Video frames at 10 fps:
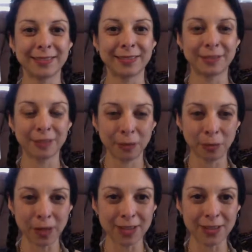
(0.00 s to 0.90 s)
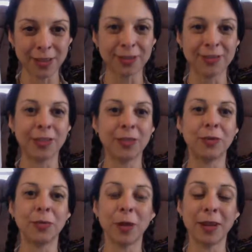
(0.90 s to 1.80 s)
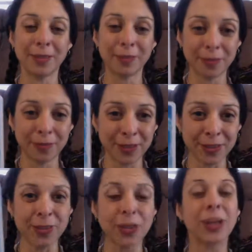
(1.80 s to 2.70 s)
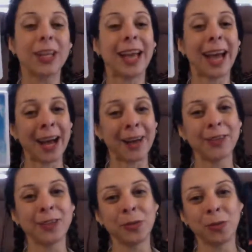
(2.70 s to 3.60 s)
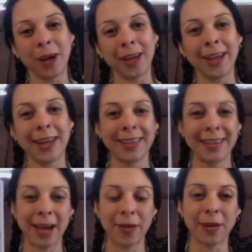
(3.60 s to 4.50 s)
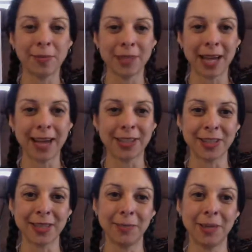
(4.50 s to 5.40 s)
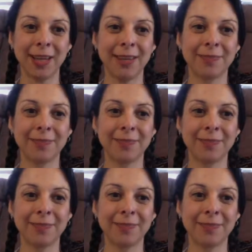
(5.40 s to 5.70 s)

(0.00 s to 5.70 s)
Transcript: for what serves you, what feels good, how you want the outcome to actually be.